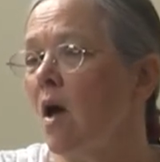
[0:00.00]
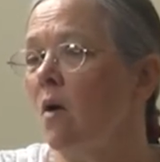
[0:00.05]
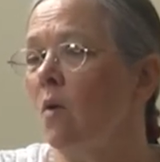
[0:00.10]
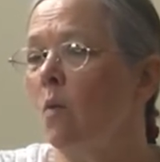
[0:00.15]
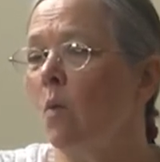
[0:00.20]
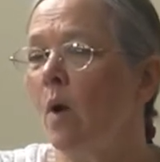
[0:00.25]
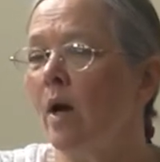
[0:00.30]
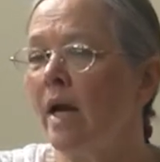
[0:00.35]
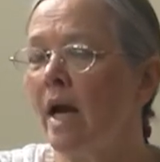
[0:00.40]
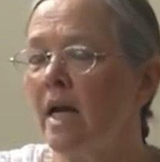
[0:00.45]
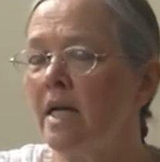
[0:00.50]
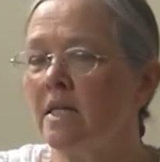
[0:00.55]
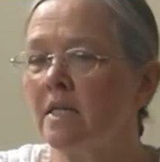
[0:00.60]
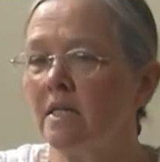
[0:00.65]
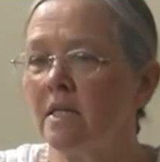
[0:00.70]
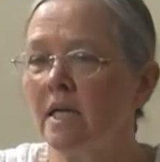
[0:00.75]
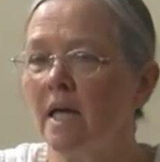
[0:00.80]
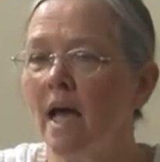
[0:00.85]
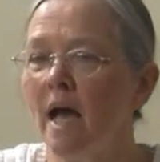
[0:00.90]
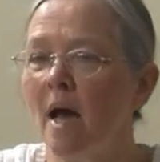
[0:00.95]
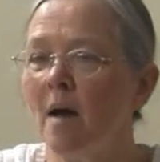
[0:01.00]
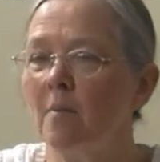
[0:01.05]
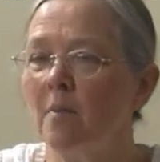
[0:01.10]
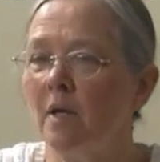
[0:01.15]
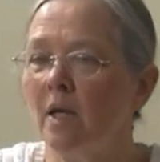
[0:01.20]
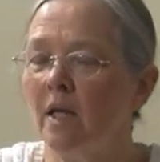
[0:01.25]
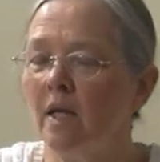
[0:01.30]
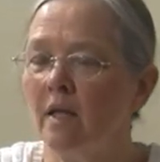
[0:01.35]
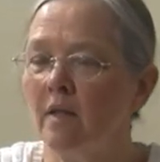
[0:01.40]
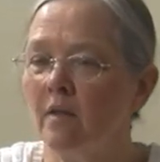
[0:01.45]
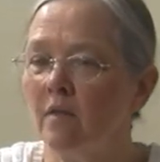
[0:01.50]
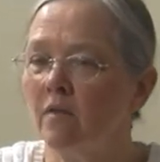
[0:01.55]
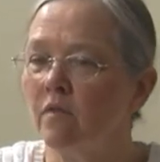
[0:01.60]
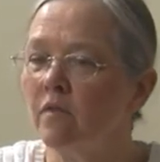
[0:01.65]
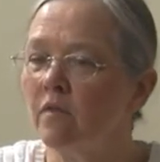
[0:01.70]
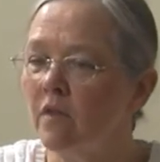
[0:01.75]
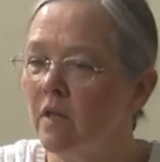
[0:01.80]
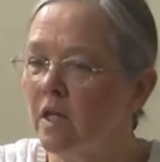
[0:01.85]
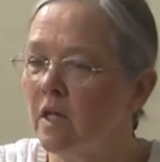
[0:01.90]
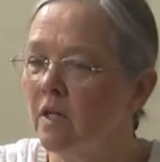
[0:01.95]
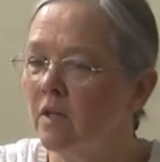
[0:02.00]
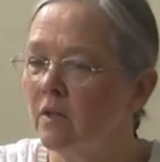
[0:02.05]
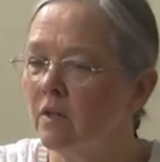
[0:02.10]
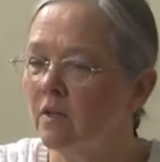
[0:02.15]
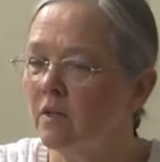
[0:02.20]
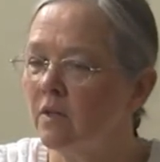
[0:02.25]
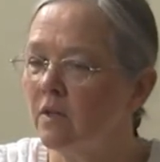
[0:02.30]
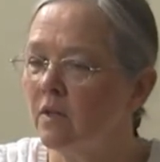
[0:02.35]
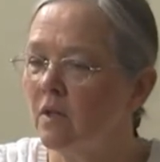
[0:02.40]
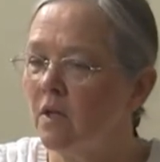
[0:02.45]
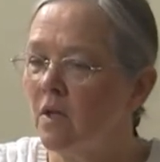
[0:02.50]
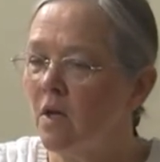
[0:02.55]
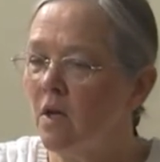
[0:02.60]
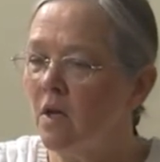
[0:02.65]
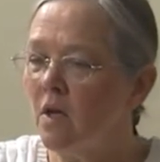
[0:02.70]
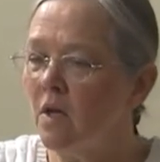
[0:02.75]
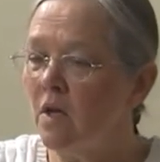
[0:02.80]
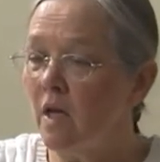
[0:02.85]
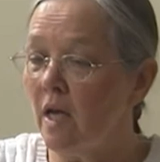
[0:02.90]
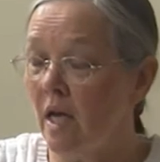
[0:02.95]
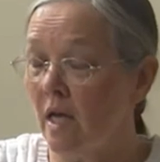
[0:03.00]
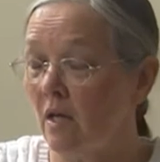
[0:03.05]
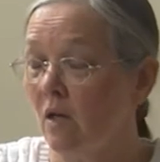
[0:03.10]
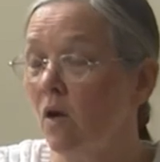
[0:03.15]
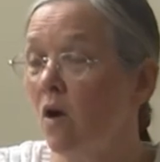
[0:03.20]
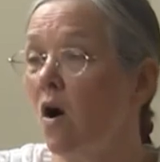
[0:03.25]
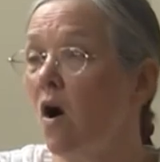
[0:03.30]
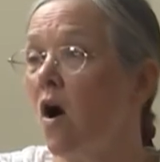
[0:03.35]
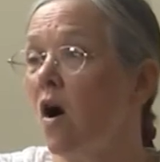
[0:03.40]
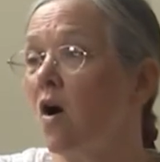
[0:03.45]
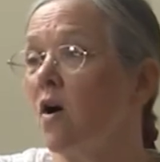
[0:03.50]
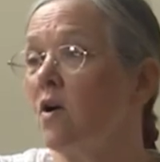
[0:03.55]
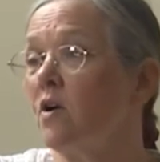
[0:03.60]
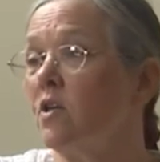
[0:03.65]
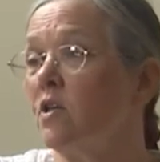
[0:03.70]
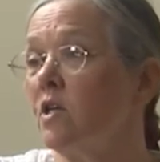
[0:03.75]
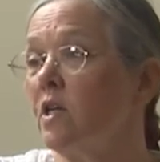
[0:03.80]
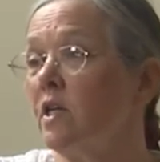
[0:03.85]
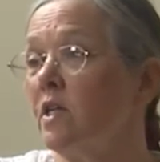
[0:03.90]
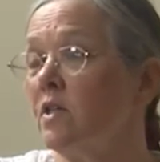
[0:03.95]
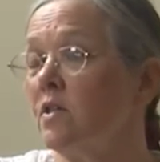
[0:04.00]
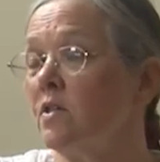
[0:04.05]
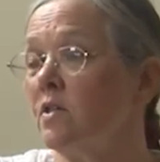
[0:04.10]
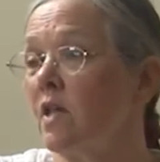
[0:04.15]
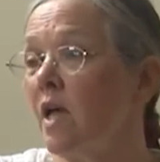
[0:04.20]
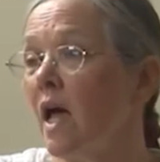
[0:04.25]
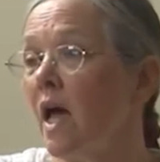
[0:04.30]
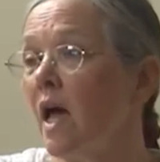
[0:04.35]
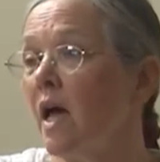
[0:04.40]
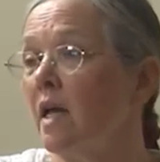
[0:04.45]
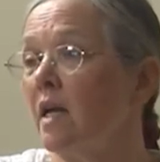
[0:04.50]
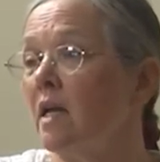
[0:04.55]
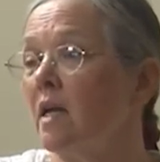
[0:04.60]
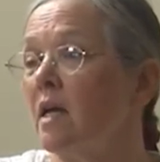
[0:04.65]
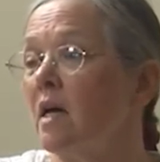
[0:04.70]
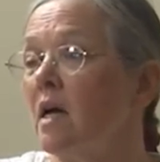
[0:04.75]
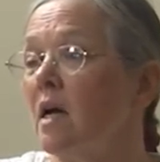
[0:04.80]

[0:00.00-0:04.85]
What I see happening in the field at large is that